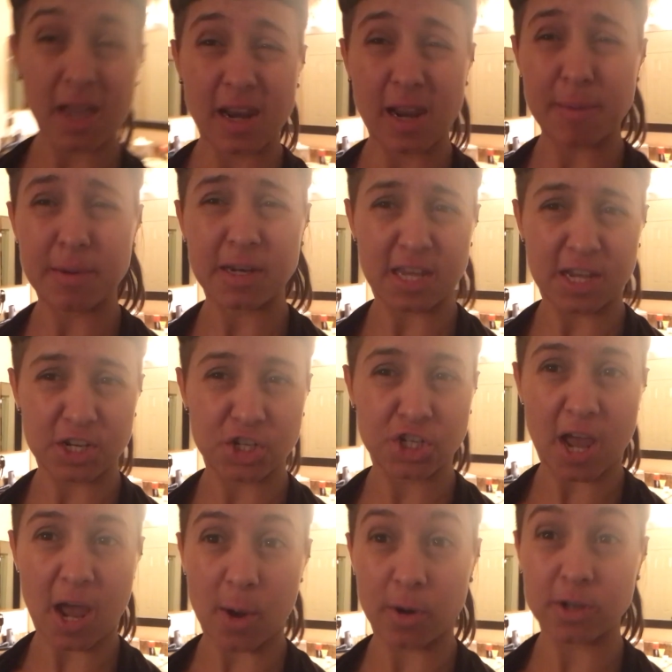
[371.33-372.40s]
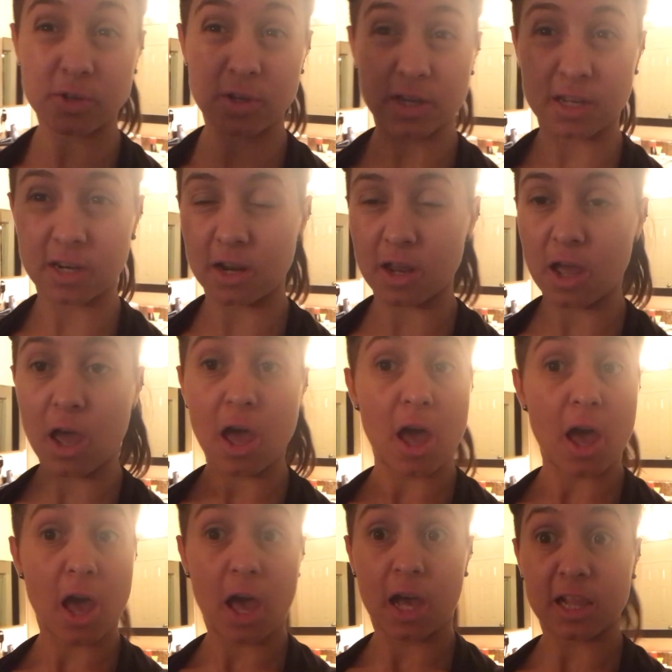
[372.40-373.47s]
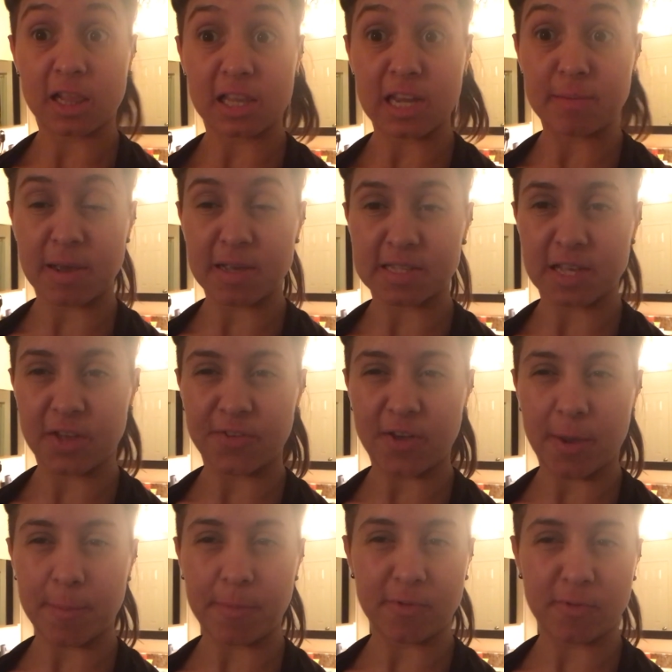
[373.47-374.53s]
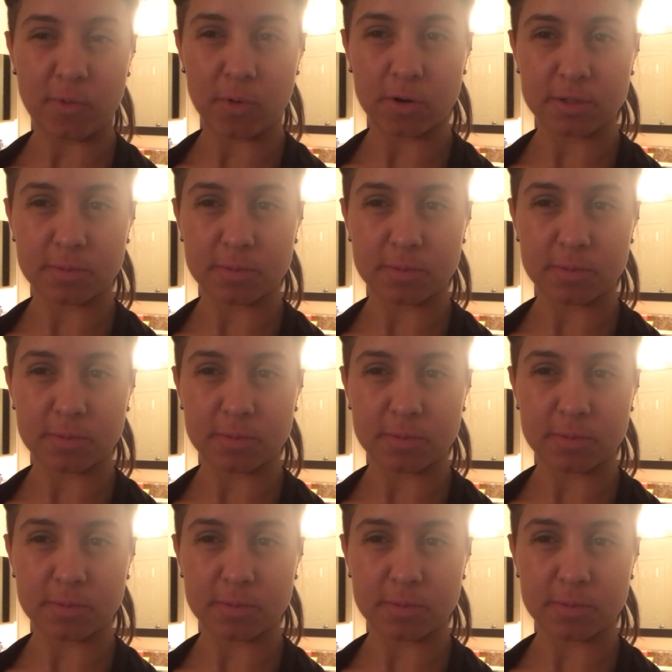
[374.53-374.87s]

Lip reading: And I'm gonna take a shower so I can clean myself up before